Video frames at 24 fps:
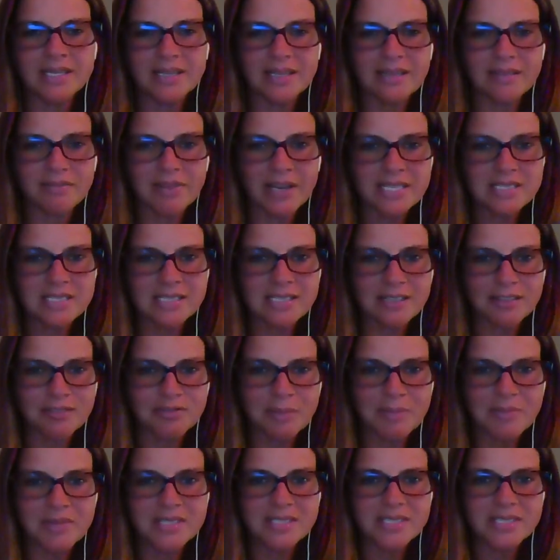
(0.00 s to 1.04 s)
investing
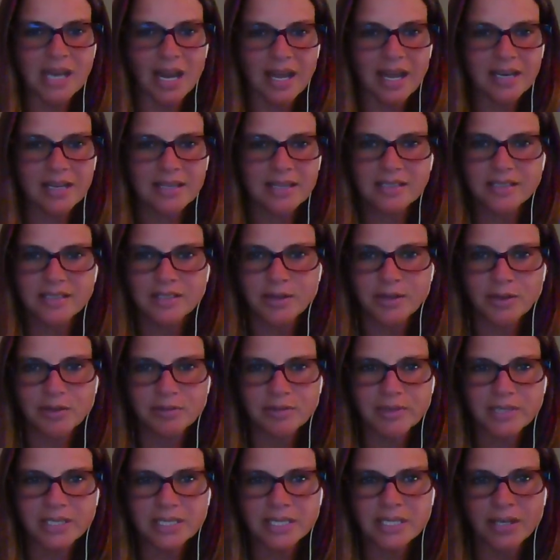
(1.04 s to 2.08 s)
from the side and you don't
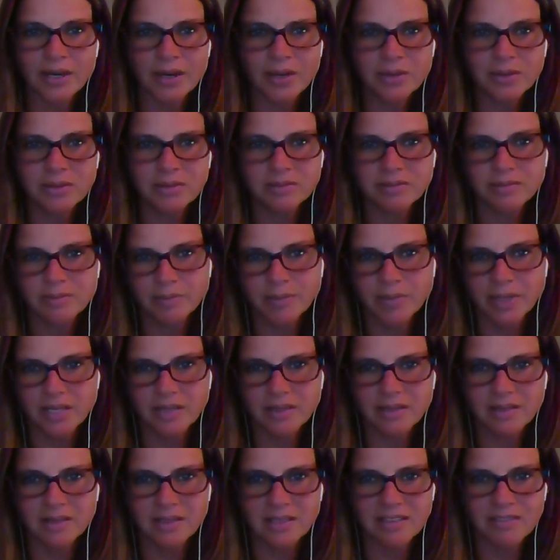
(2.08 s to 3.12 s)
really know,
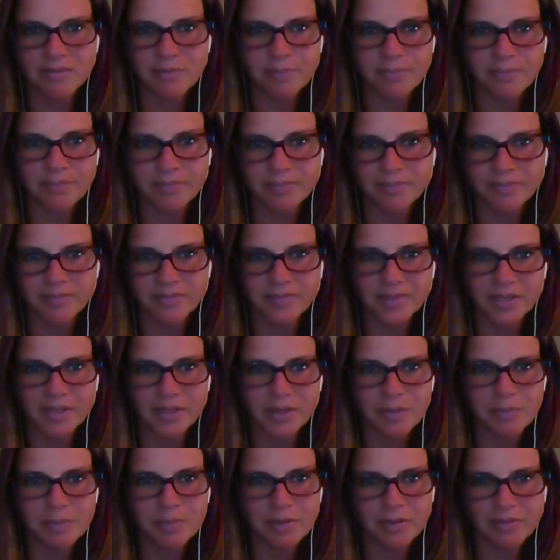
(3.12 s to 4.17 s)
but they've
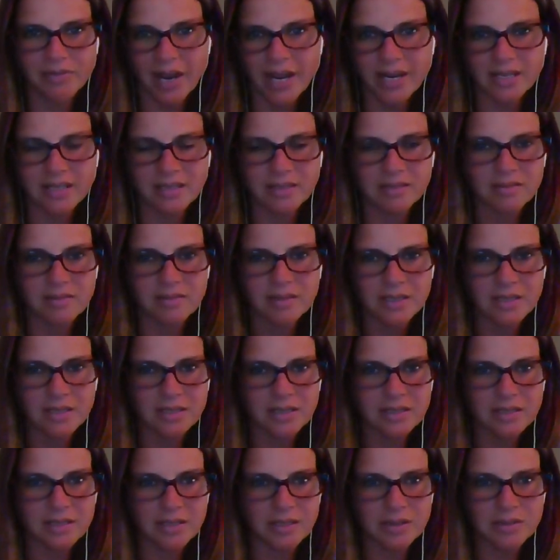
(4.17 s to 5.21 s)
provided
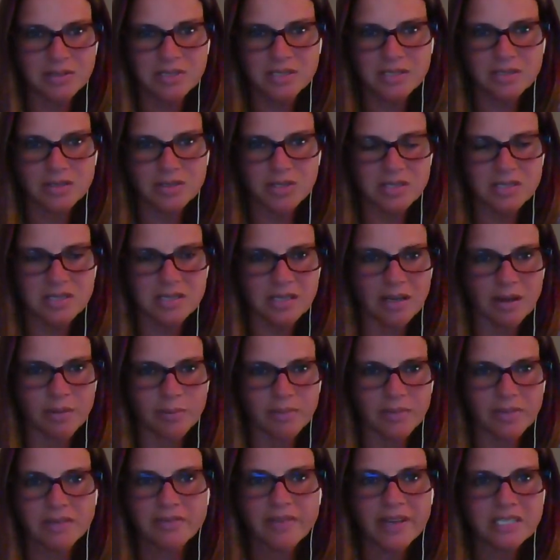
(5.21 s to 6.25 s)
just
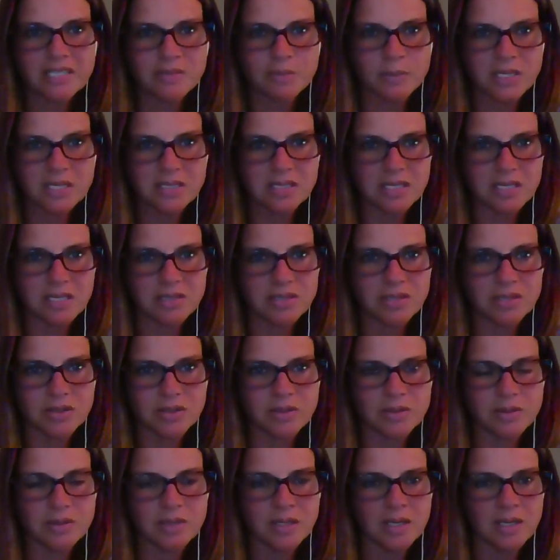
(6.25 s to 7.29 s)
some investments
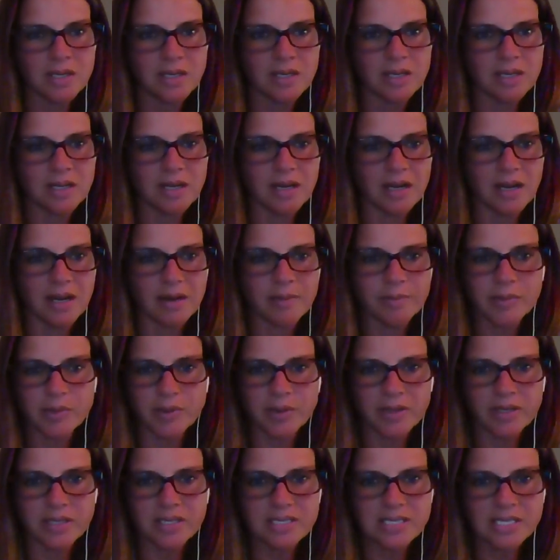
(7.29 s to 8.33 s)
into
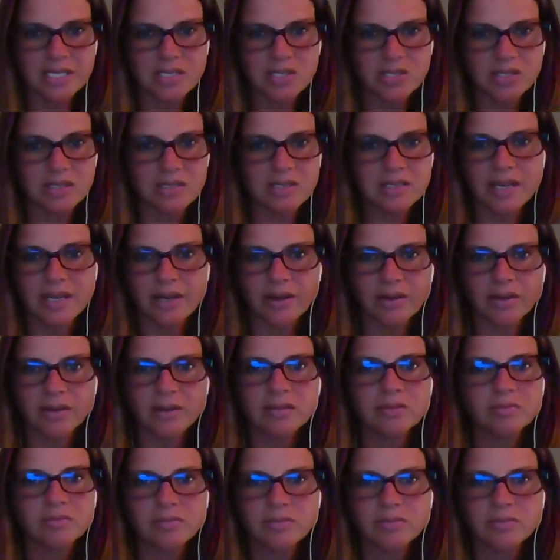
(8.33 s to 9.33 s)
organizations that are